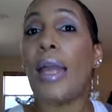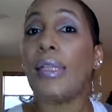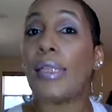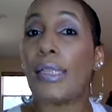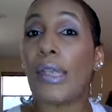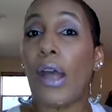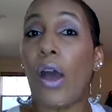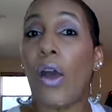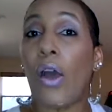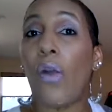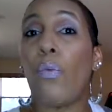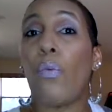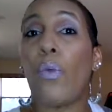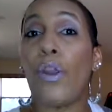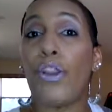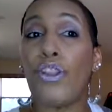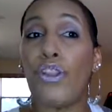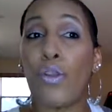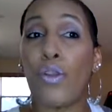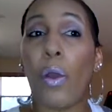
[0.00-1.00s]
And so
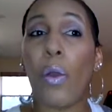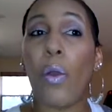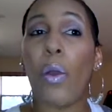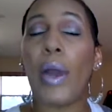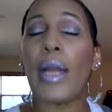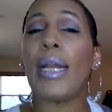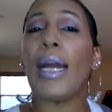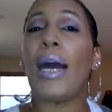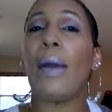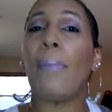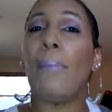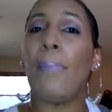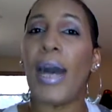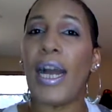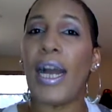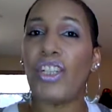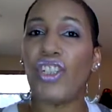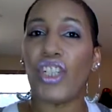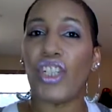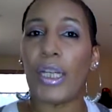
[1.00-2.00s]
when you're on a
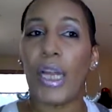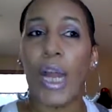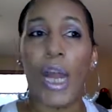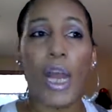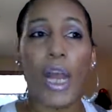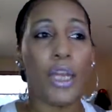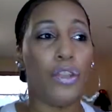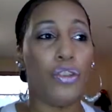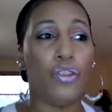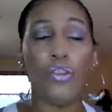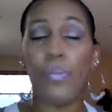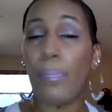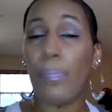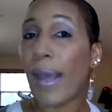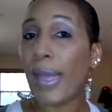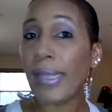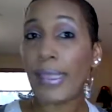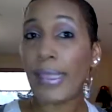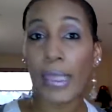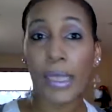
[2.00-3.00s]
budget, you
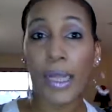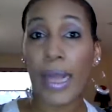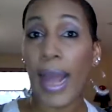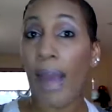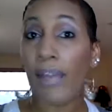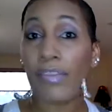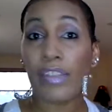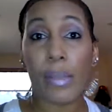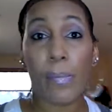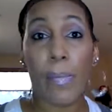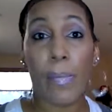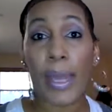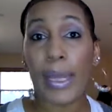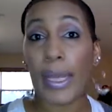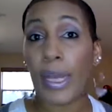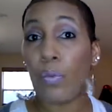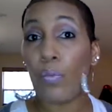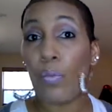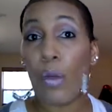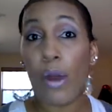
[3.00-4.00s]
basically have to
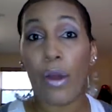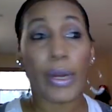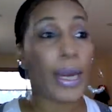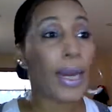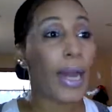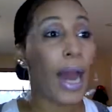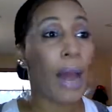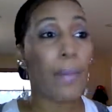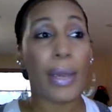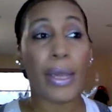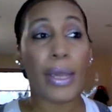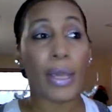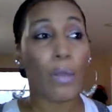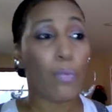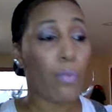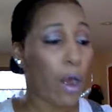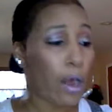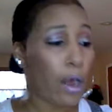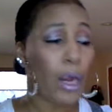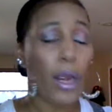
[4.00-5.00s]
make it work. And I make
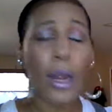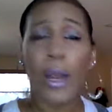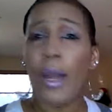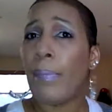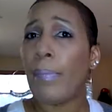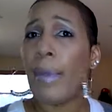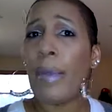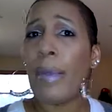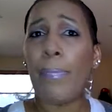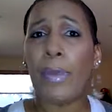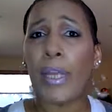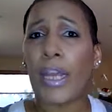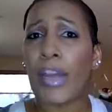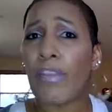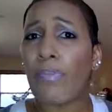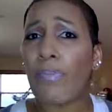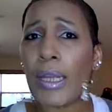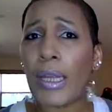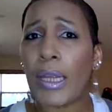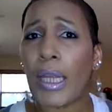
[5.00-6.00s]
it work. People
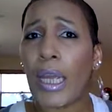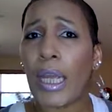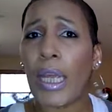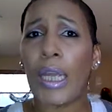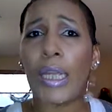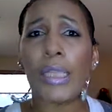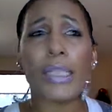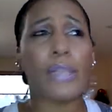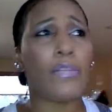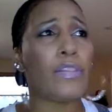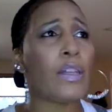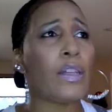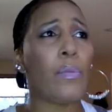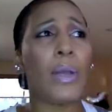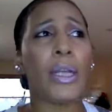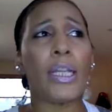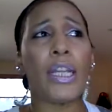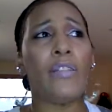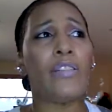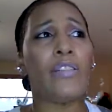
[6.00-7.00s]
give me things. If
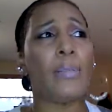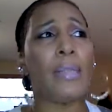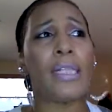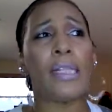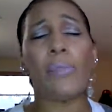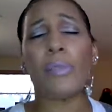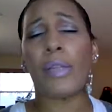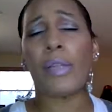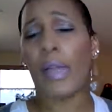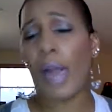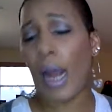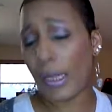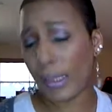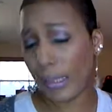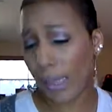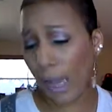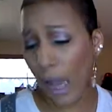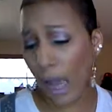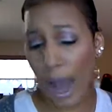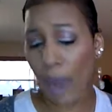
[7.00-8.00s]
someone gives me something
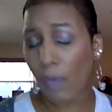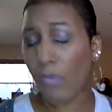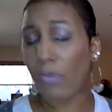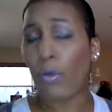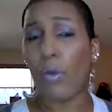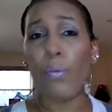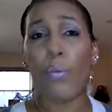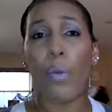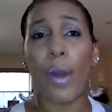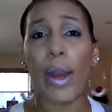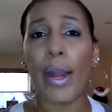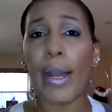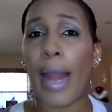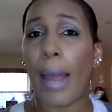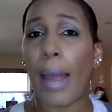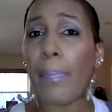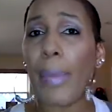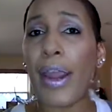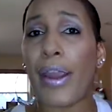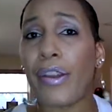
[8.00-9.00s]
nice, I will wear
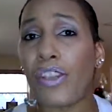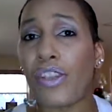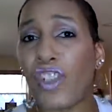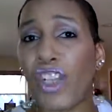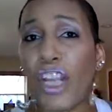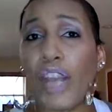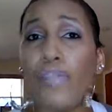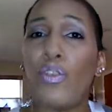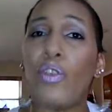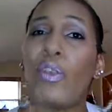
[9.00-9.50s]
that pair of jeans.